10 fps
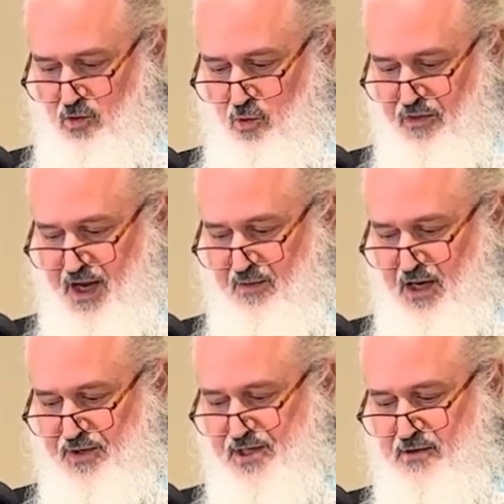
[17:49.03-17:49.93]
One thing
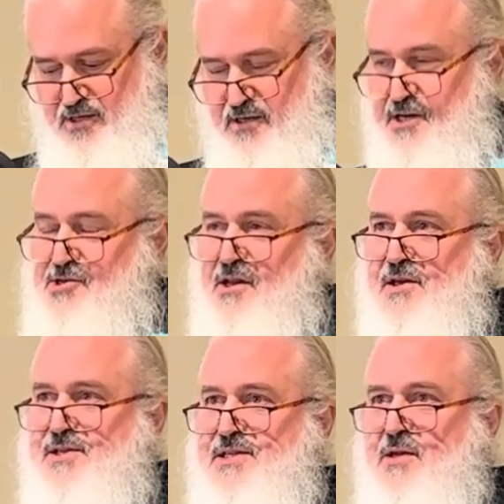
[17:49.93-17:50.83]
about the Southern tradition
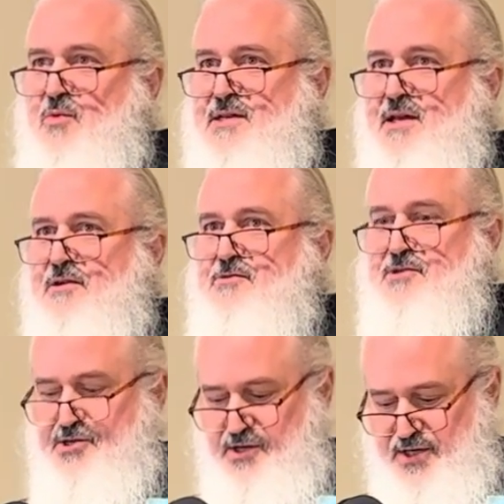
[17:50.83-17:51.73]
is, is that we take
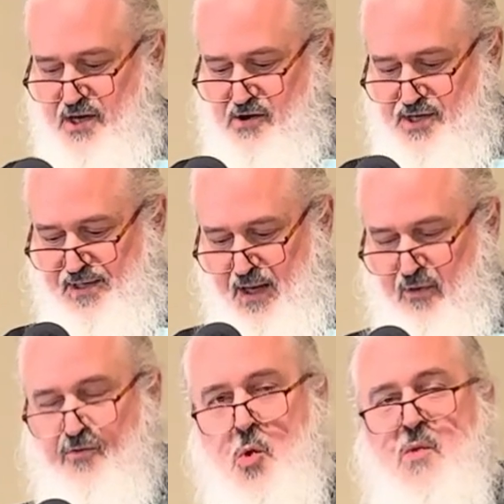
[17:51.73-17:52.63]
tradition seriously, and
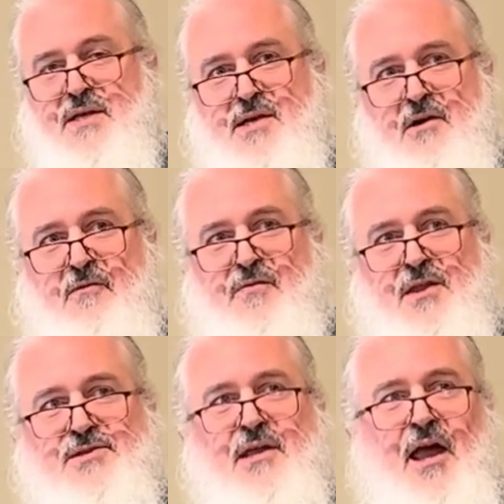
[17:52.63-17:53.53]
before we tear a
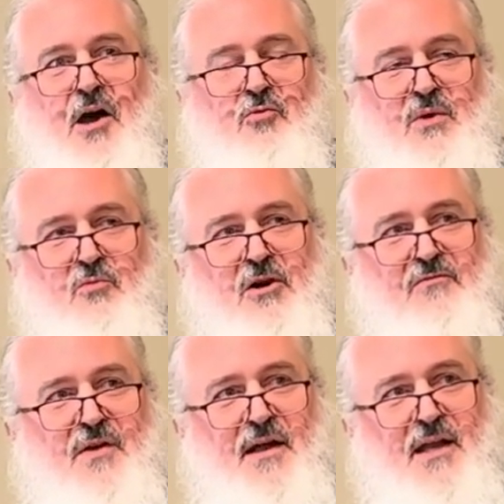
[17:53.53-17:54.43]
fence down, we want
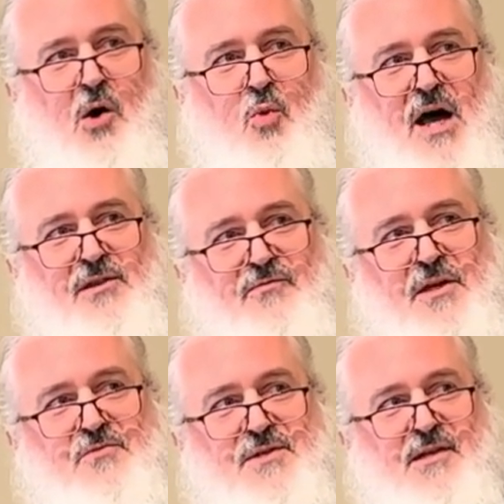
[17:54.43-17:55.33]
to find out why the
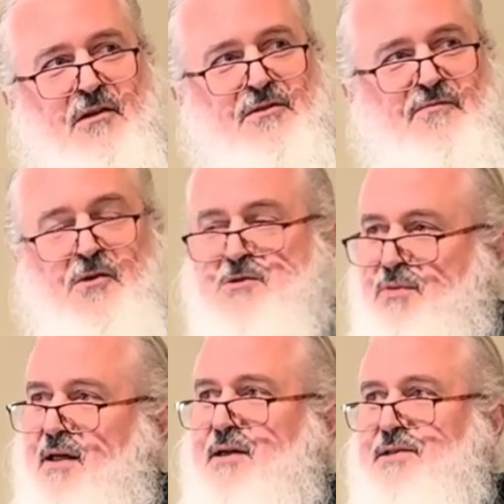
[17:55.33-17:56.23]
fence was there in the first
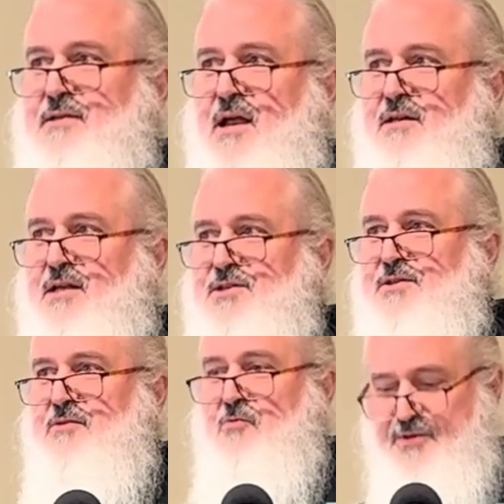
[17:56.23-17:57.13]
place and to
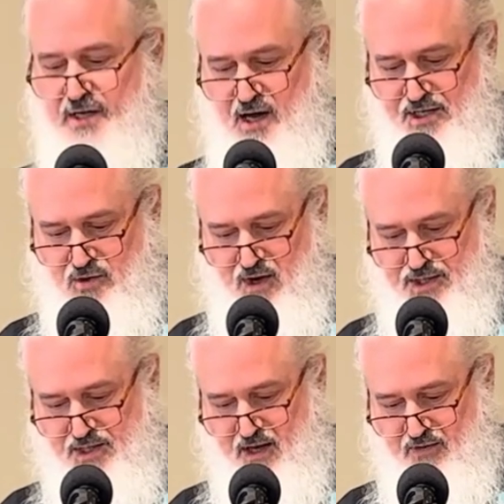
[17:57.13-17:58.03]
consider what the
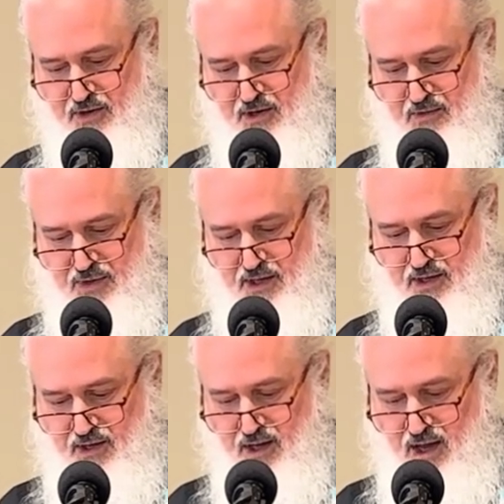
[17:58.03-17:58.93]
consequences of it are going to be.